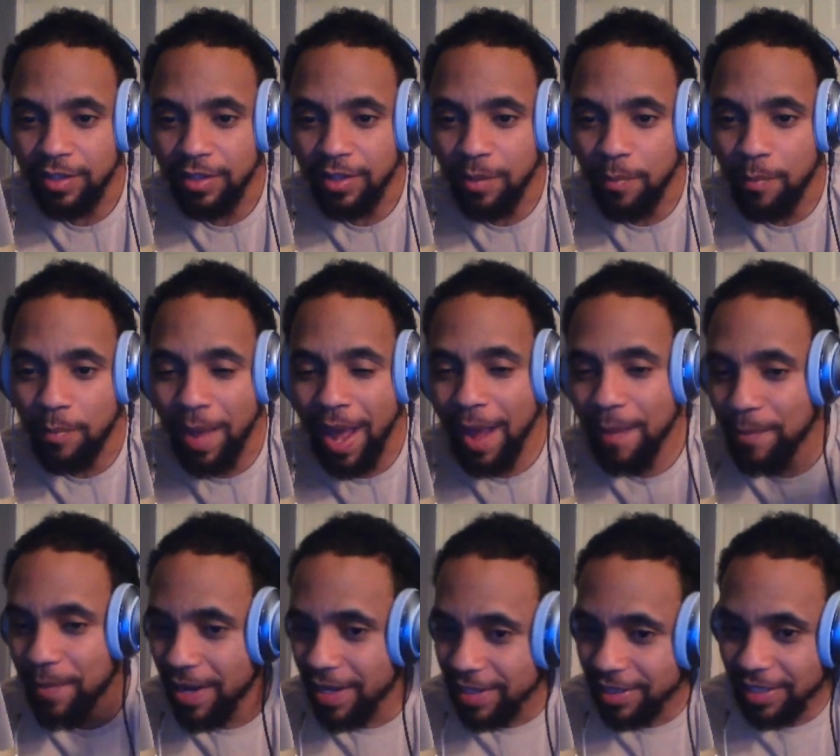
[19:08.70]

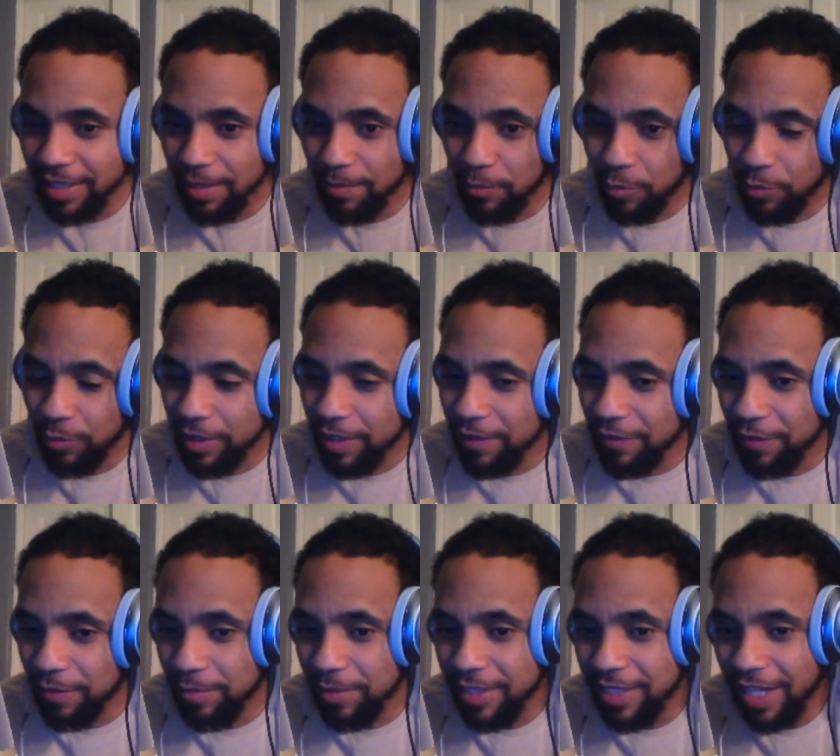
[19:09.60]
Batman submarine
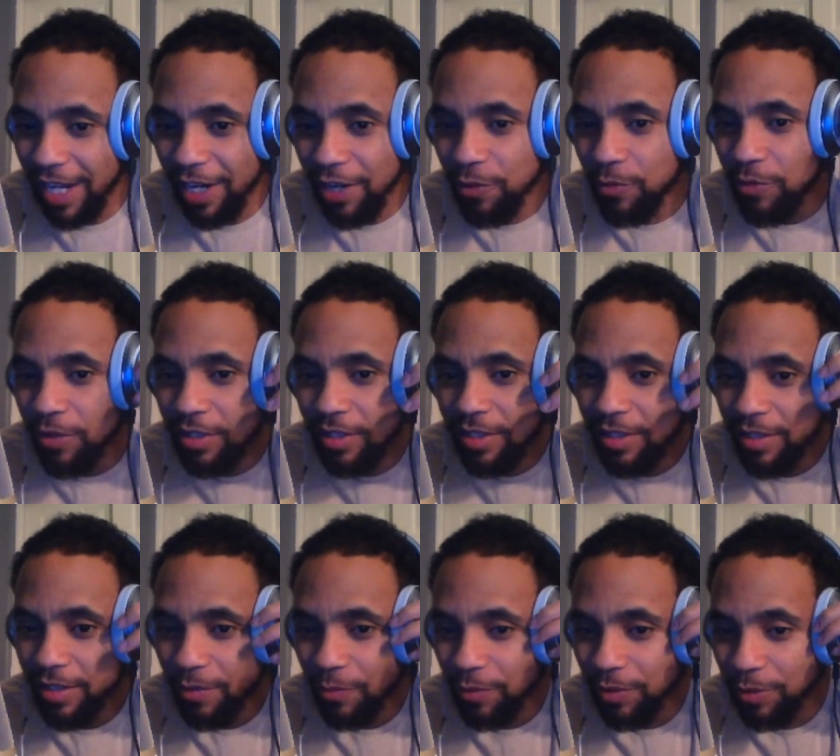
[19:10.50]
from the second one.
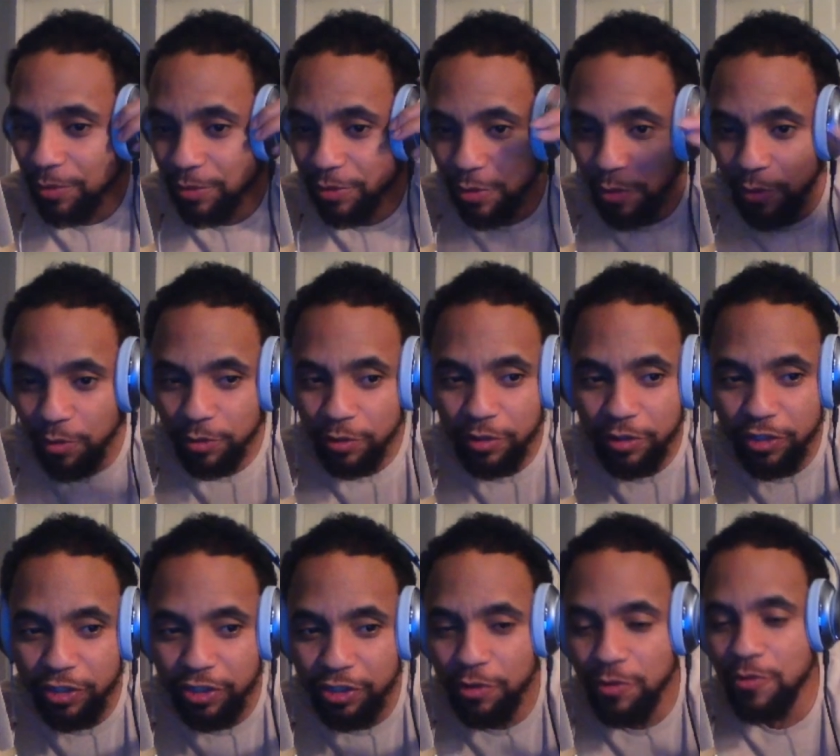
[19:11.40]
When it was going through the
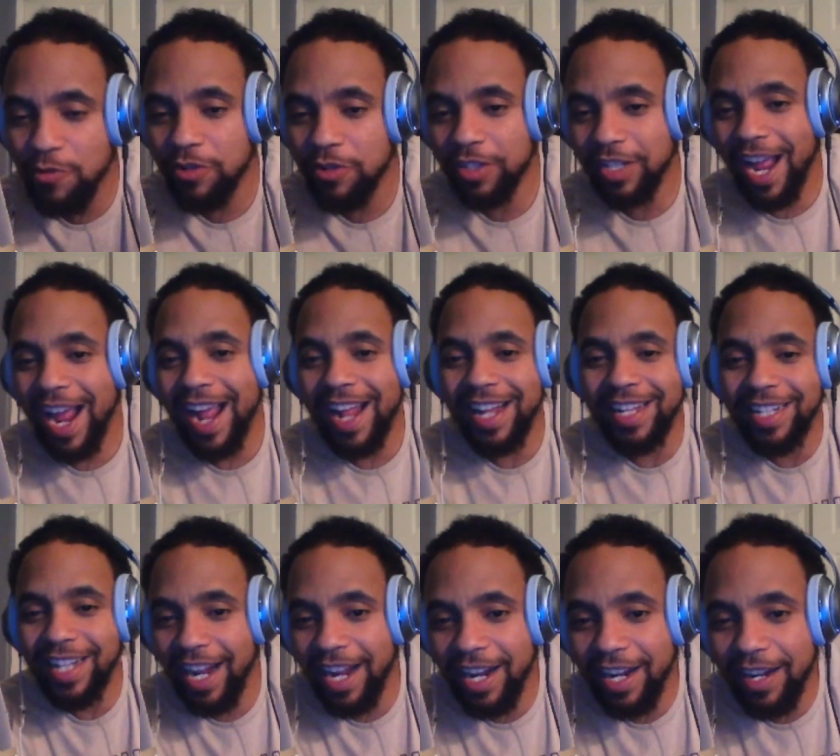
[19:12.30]
sewers, I had
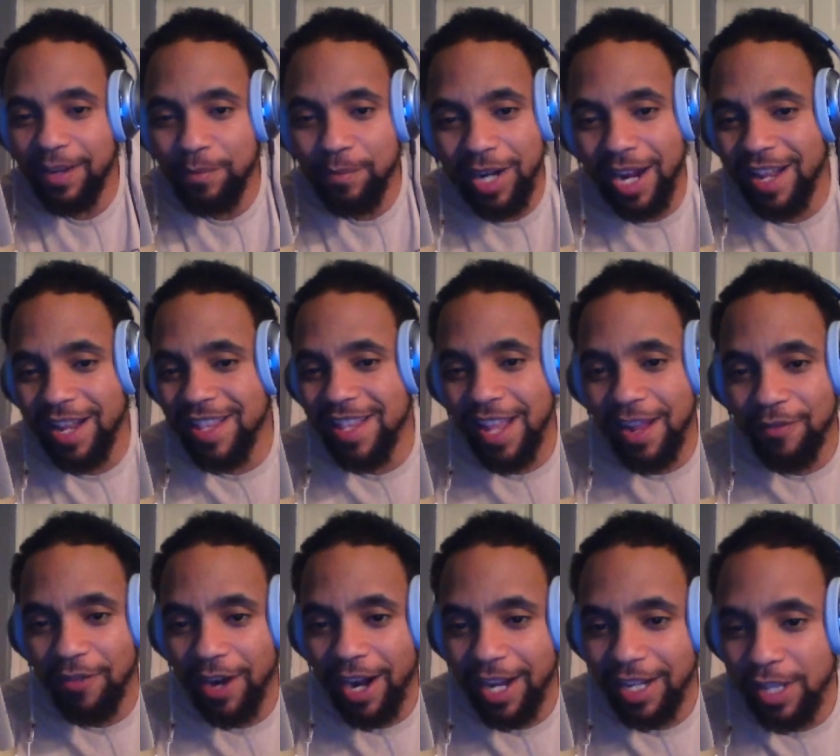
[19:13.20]
that, but I
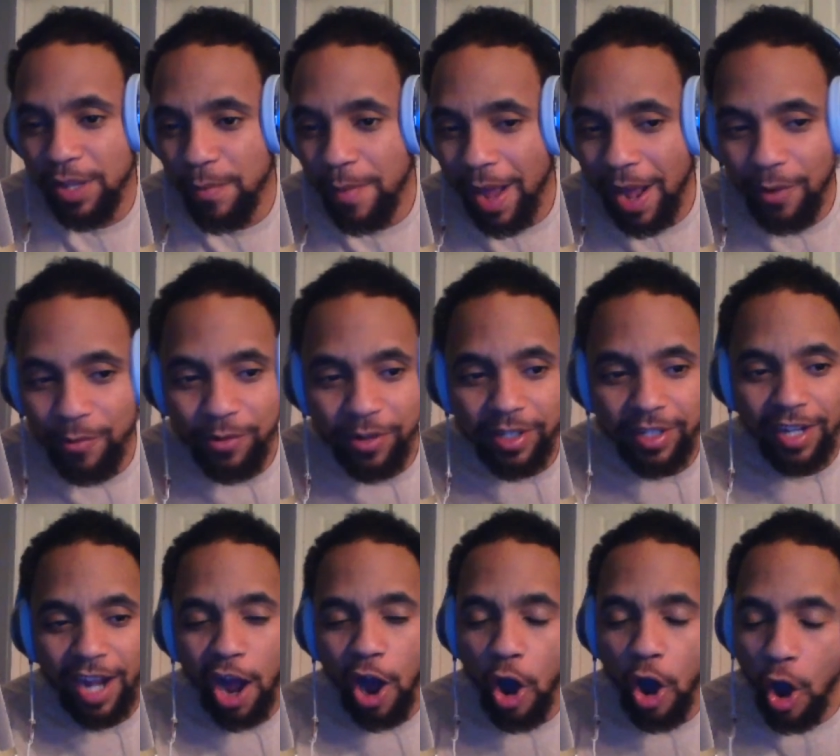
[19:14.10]
never had the Batwing.
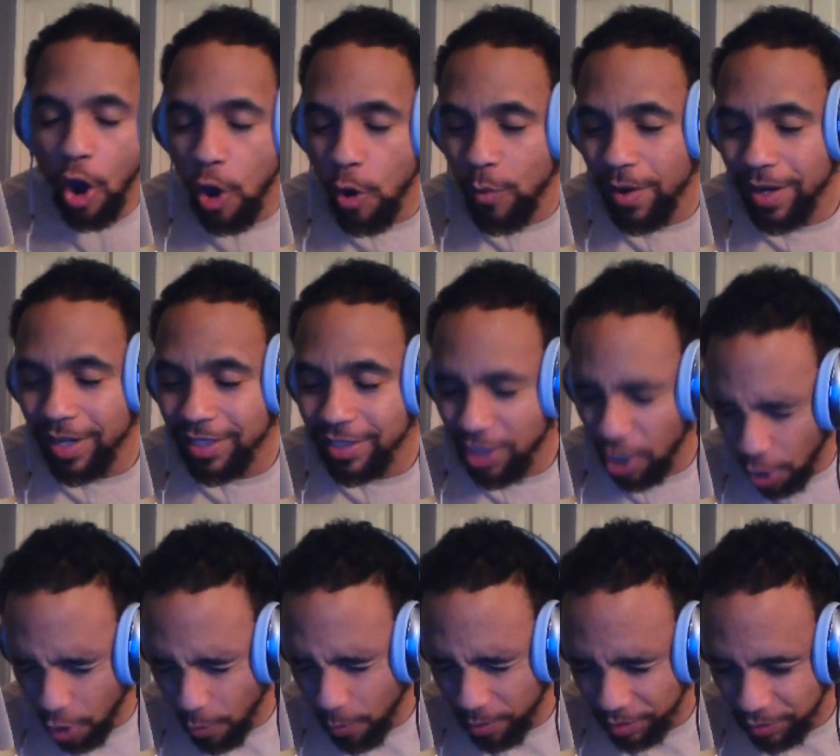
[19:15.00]
I always
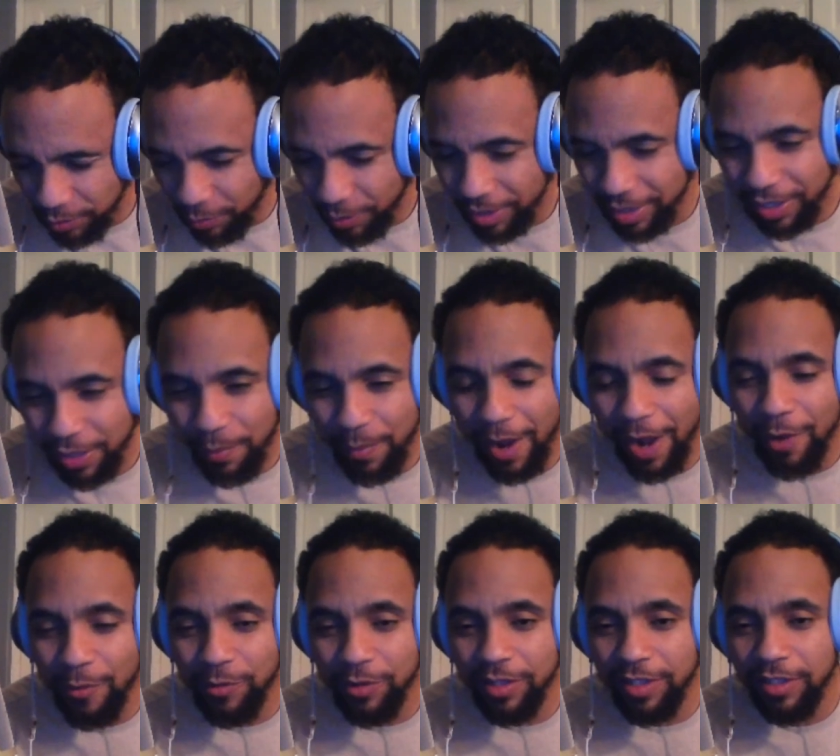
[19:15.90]
wanted the
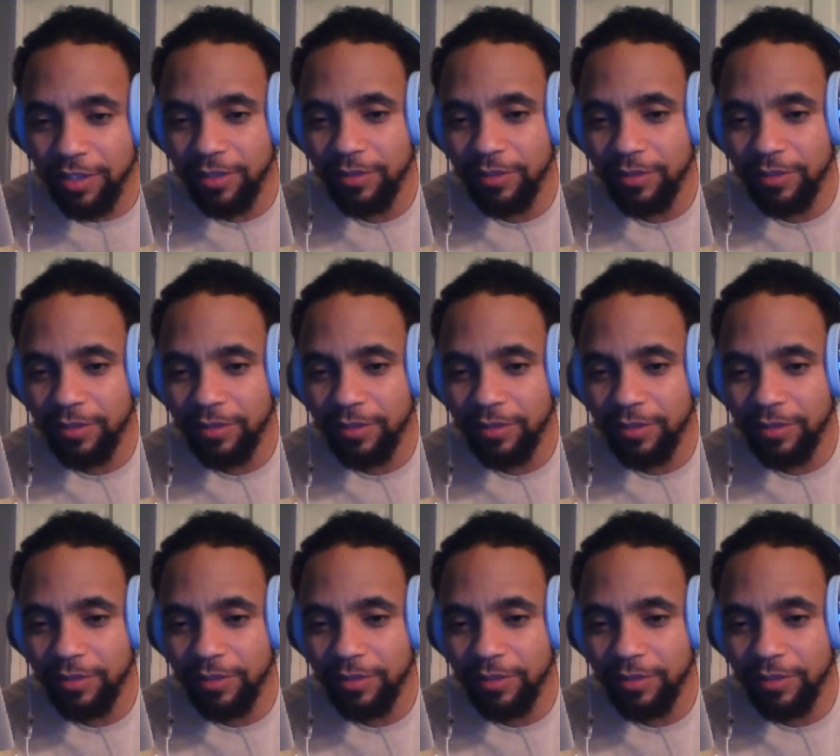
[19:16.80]
Batwing.